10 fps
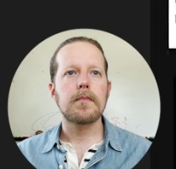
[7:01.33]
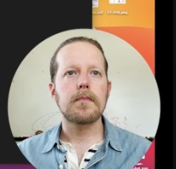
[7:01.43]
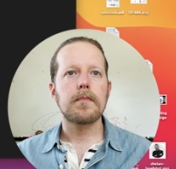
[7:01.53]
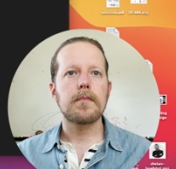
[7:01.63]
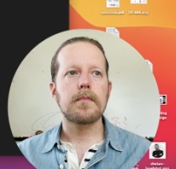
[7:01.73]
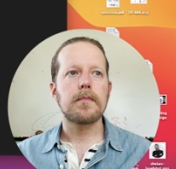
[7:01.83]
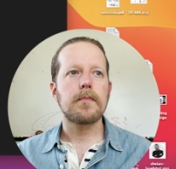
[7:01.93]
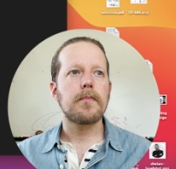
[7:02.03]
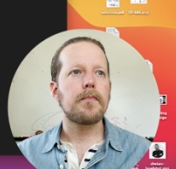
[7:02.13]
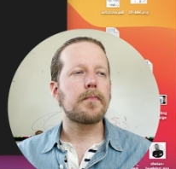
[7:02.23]

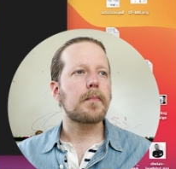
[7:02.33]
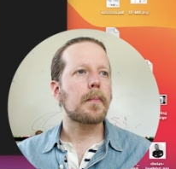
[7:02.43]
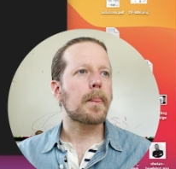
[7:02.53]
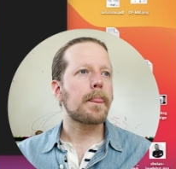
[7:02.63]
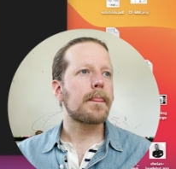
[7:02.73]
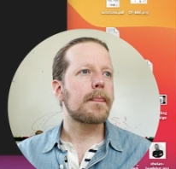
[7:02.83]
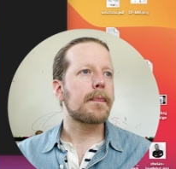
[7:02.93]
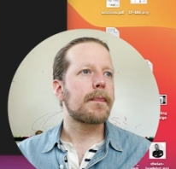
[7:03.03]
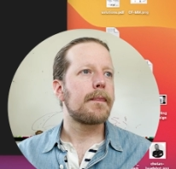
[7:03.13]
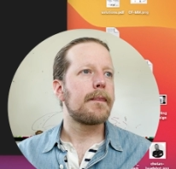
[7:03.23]

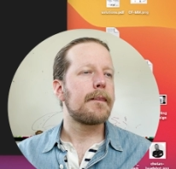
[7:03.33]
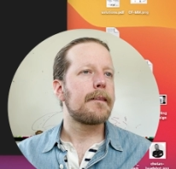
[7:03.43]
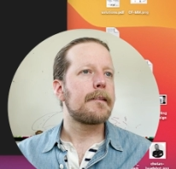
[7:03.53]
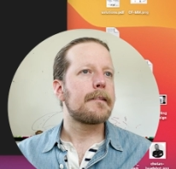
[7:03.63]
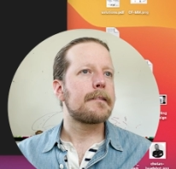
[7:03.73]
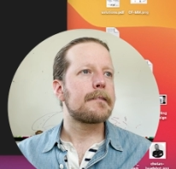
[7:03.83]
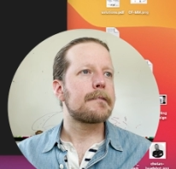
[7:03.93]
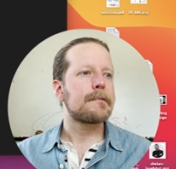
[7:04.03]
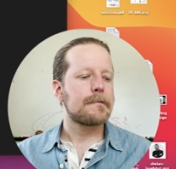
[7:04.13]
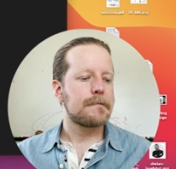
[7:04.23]

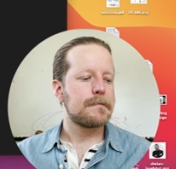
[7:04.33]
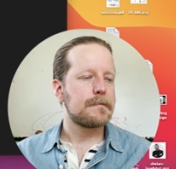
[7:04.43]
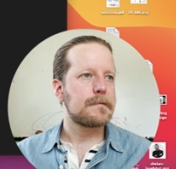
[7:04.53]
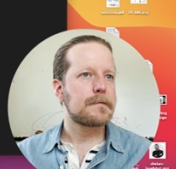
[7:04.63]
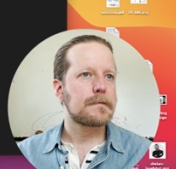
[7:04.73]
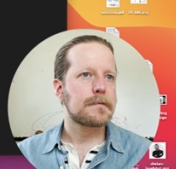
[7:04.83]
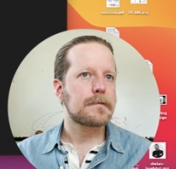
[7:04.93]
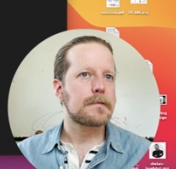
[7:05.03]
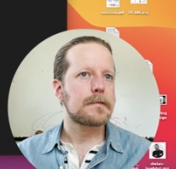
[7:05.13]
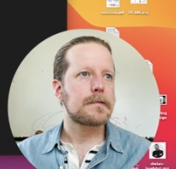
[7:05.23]

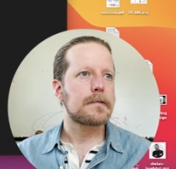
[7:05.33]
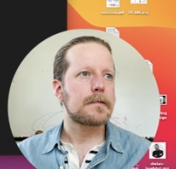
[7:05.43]
(silence)